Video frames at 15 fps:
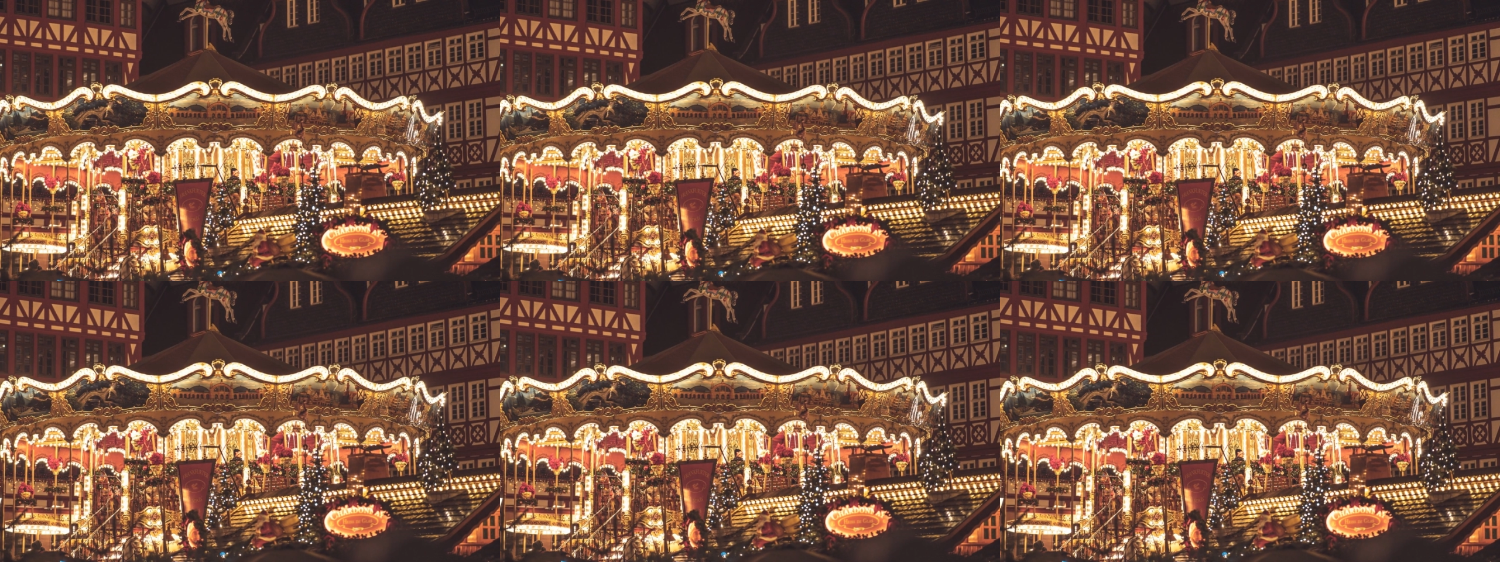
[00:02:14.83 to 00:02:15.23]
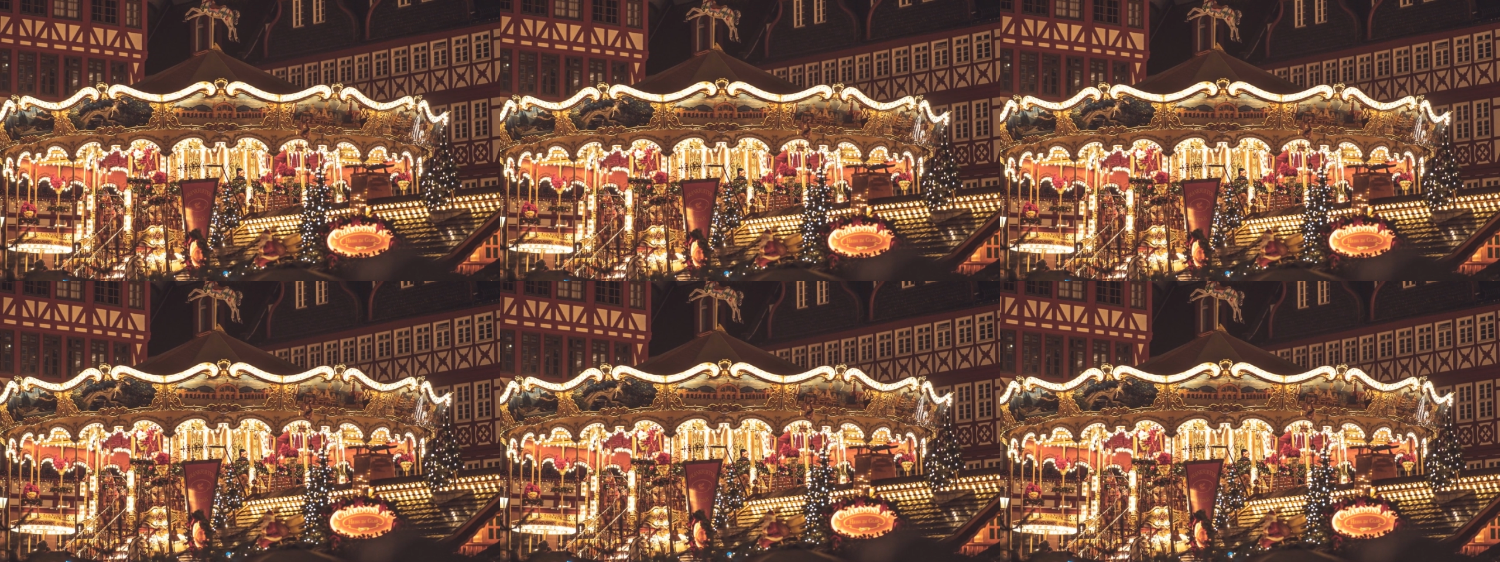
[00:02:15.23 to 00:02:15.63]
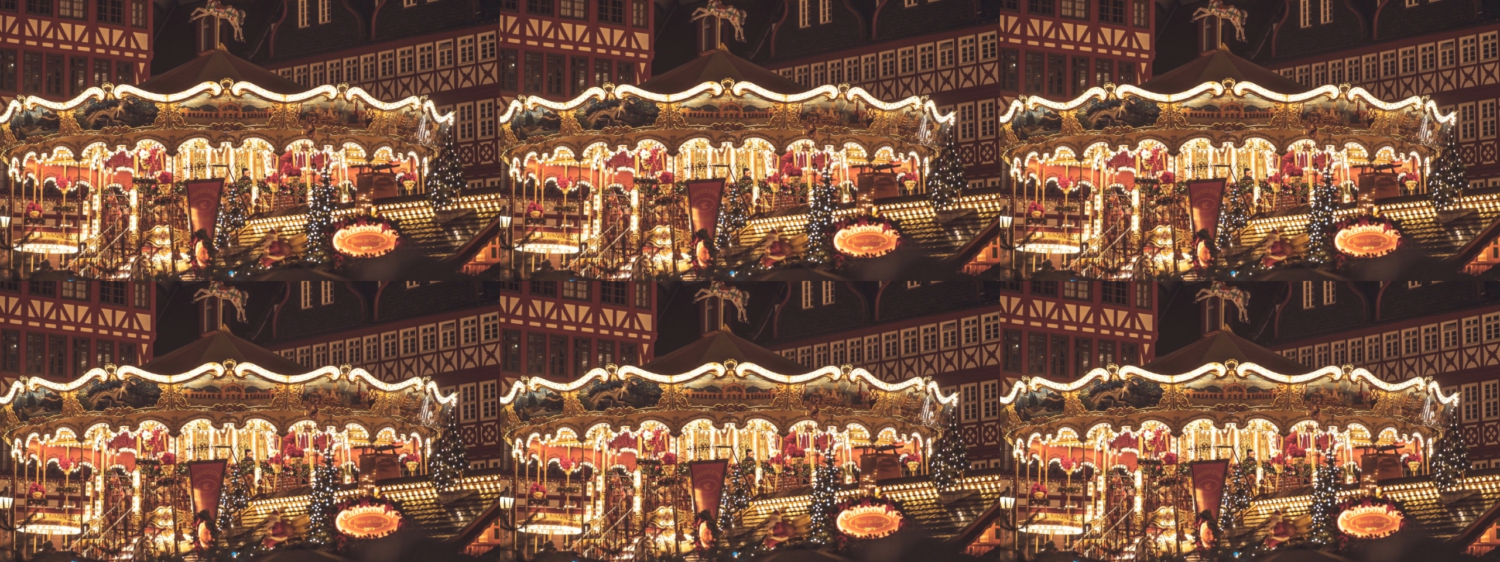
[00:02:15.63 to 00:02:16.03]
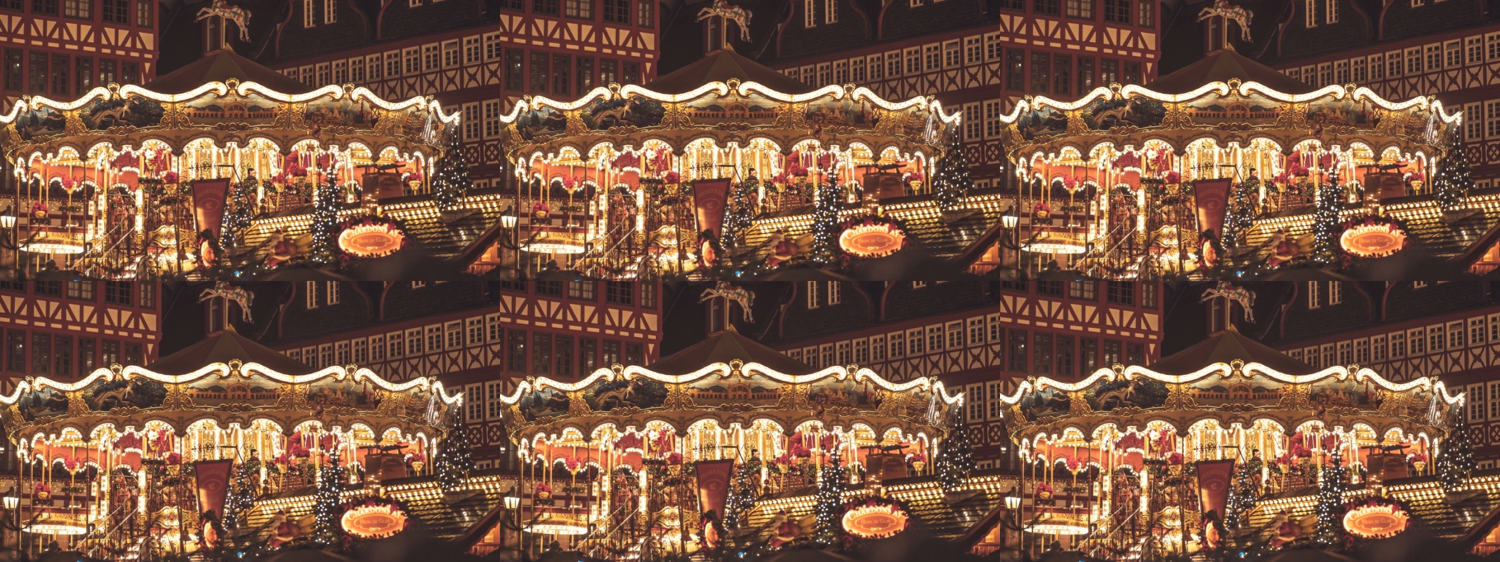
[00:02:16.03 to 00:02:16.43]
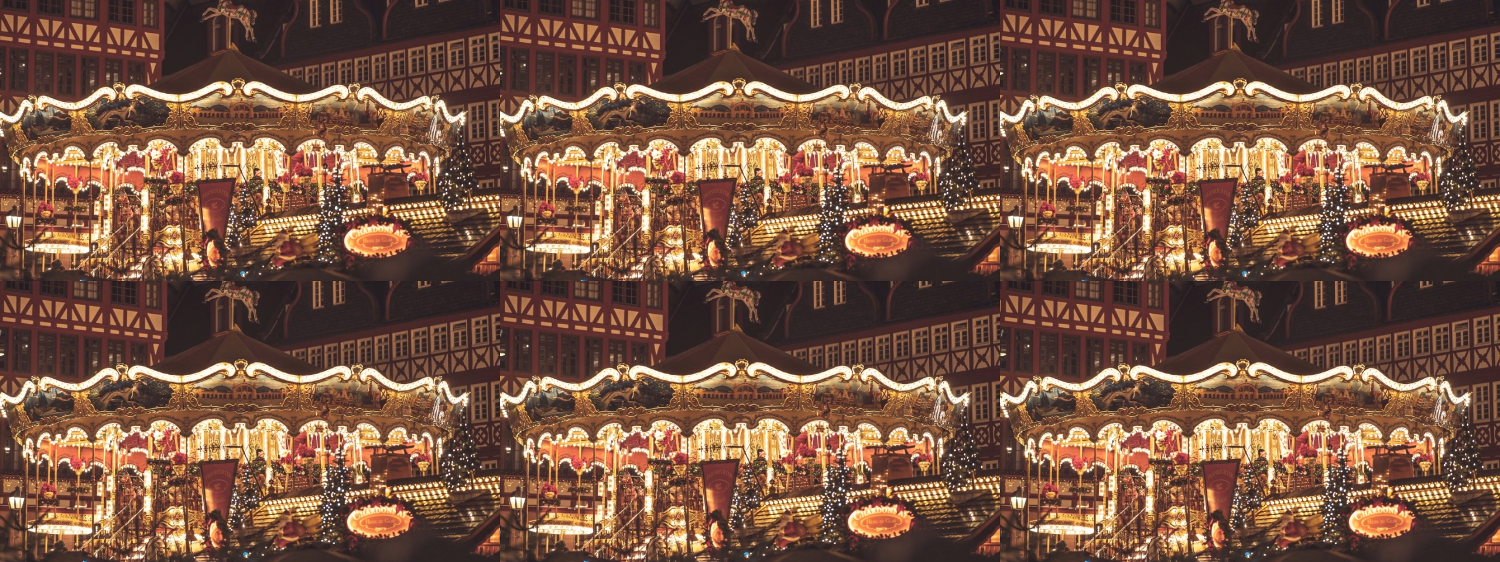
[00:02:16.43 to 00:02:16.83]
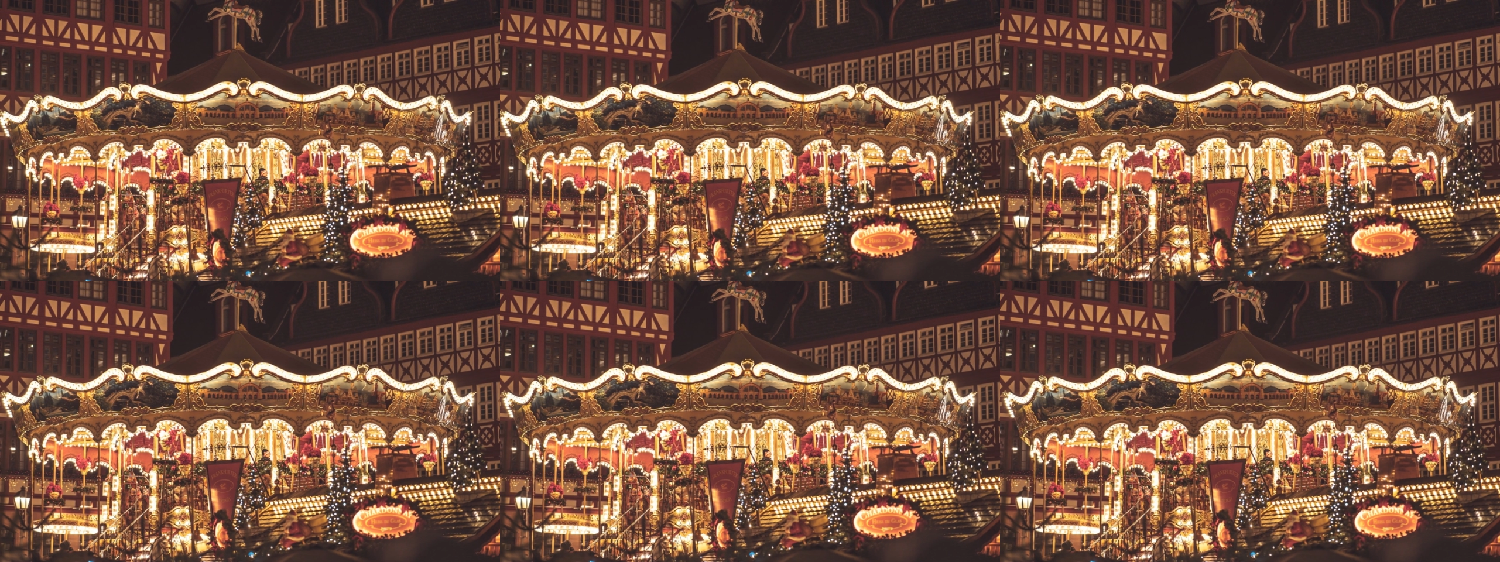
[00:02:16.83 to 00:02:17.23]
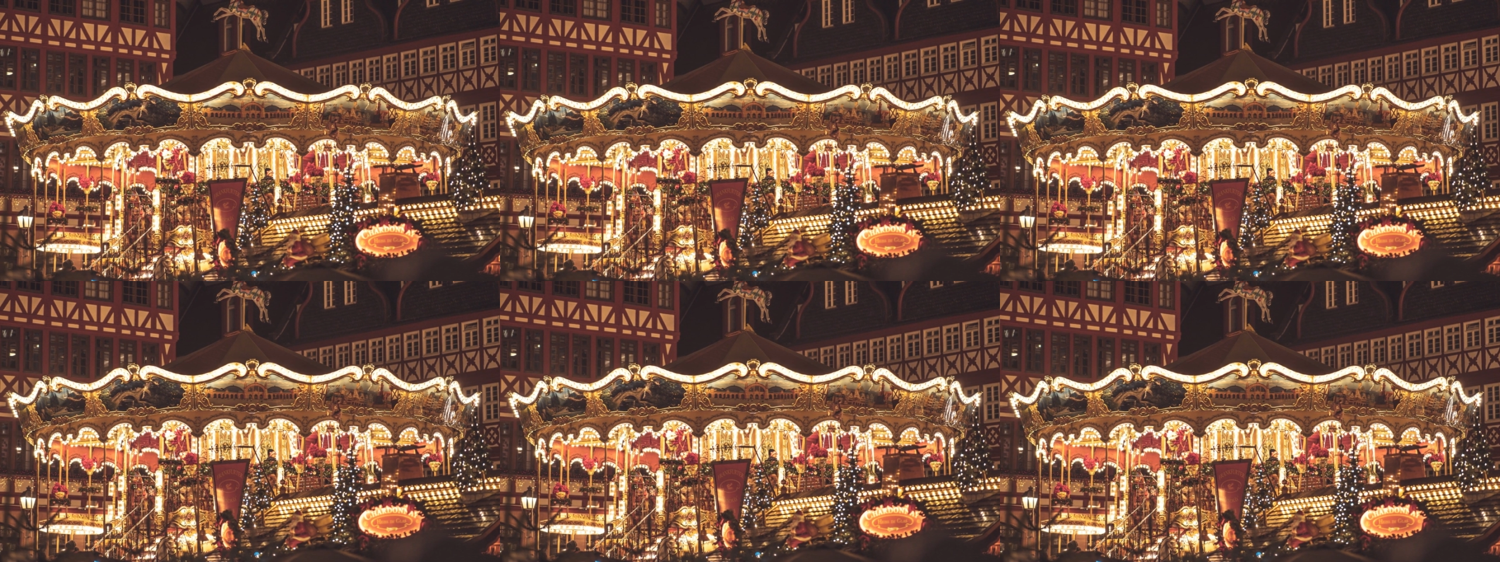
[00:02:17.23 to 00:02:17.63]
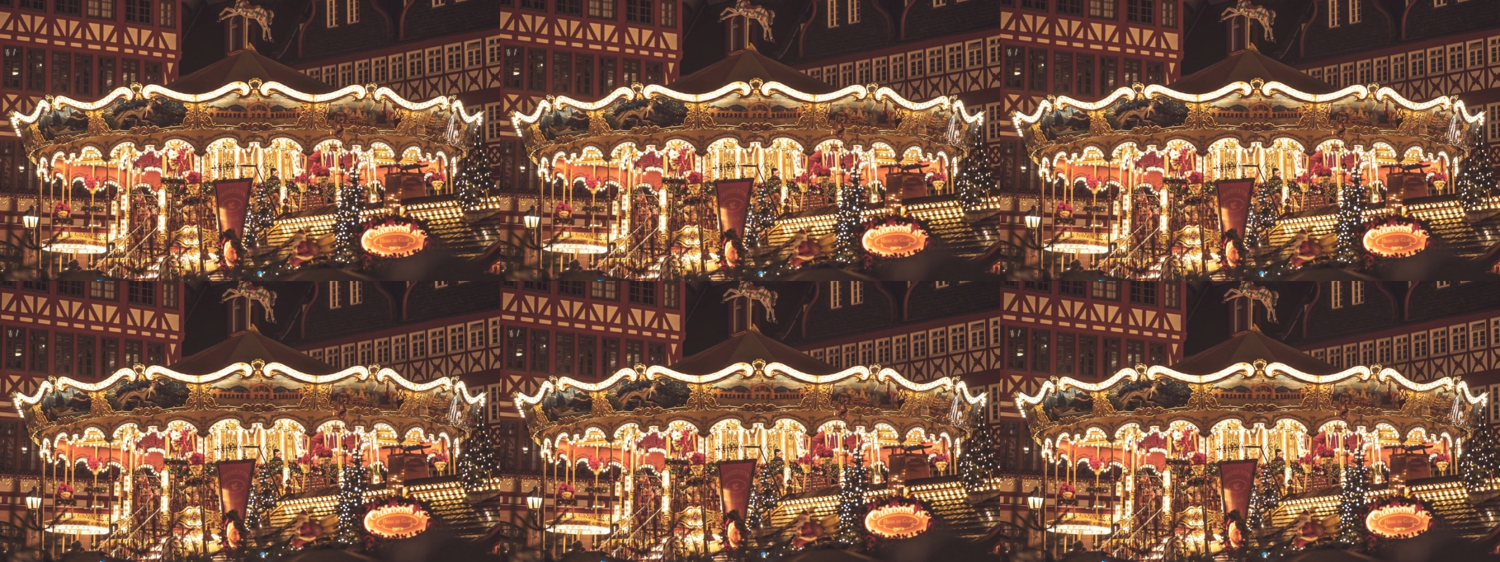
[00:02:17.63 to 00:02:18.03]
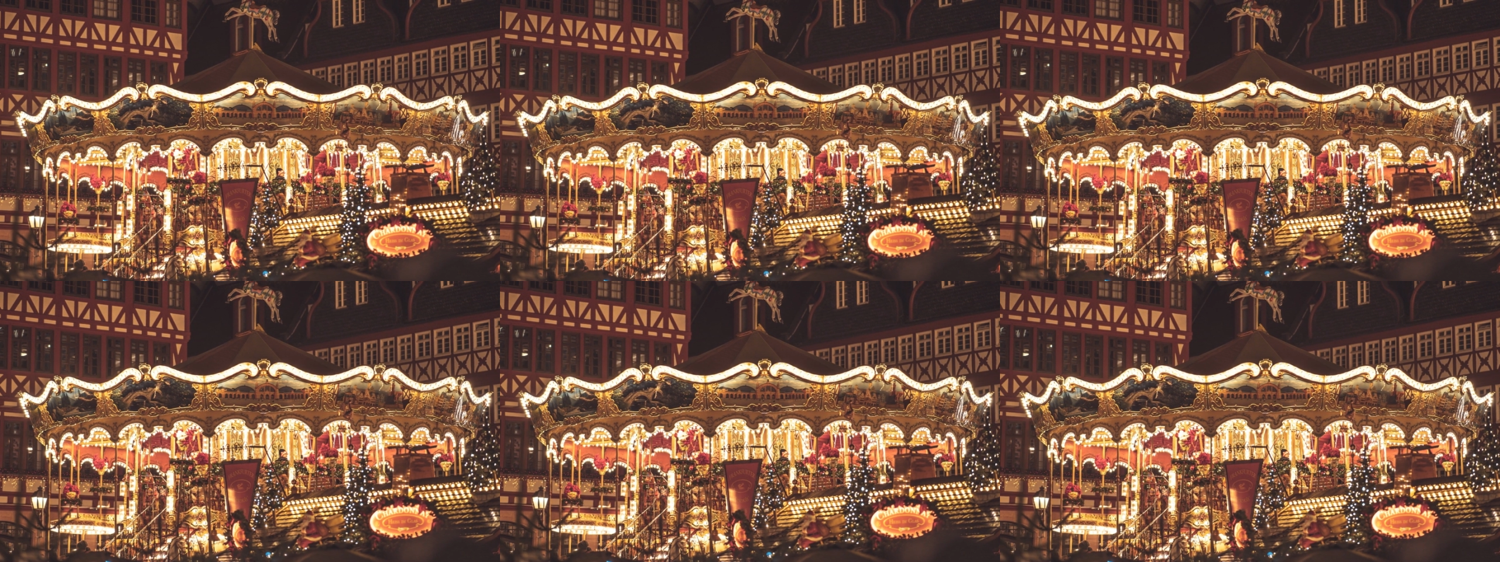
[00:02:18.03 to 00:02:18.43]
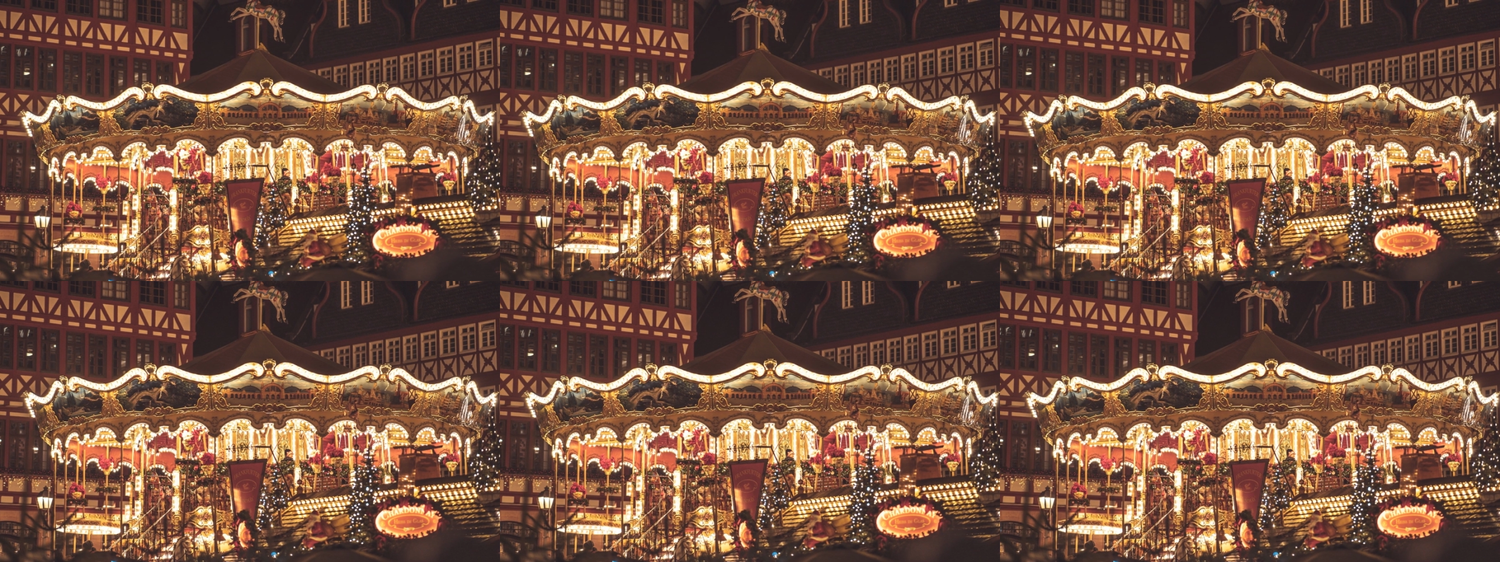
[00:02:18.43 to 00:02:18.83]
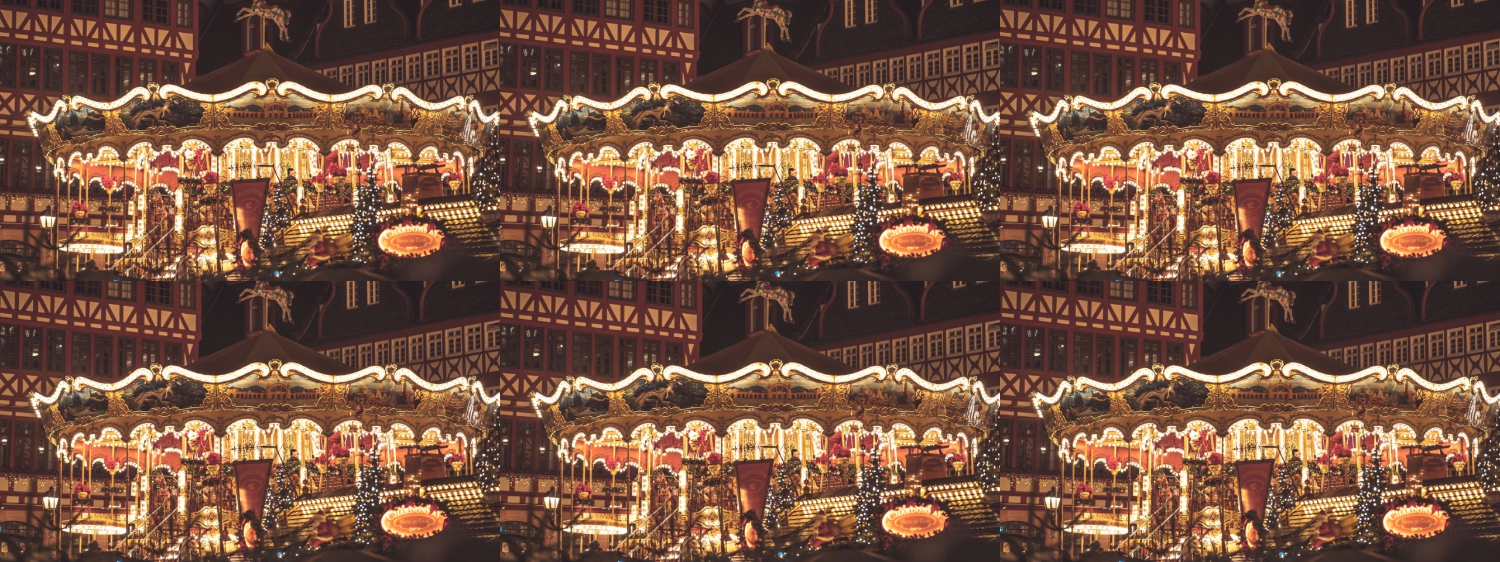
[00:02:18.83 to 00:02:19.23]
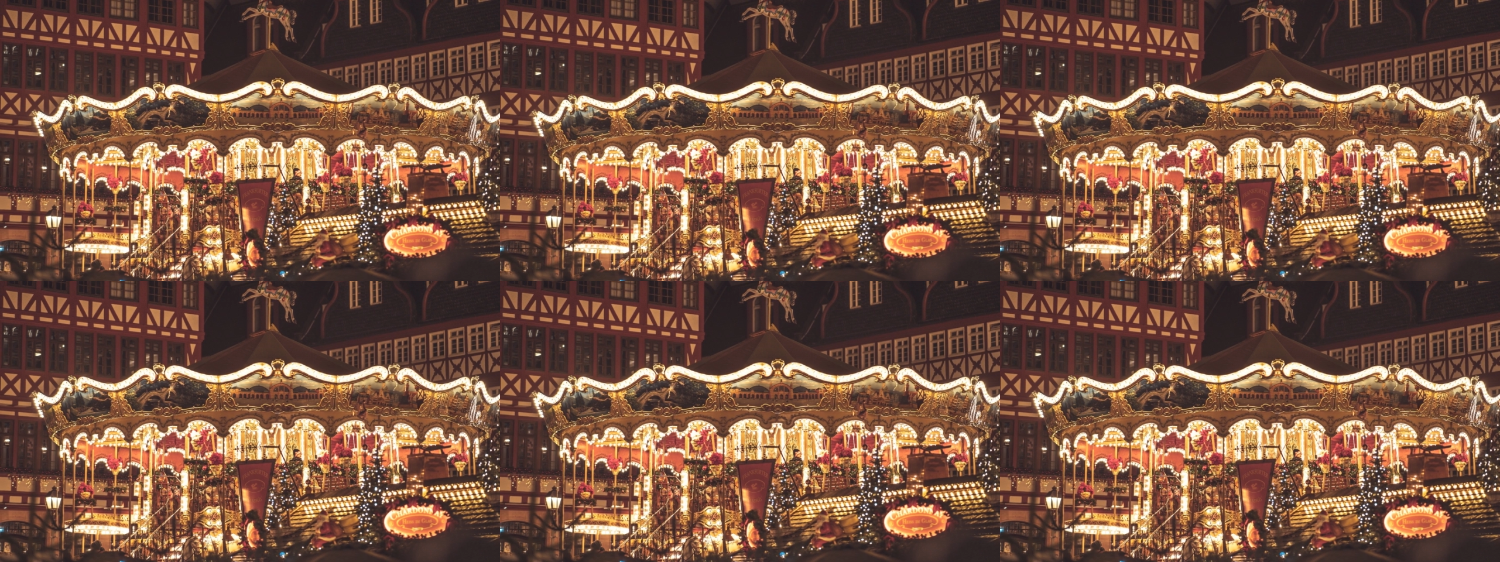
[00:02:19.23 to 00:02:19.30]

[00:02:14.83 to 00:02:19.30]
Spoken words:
No face is visible, so there are no lips to read.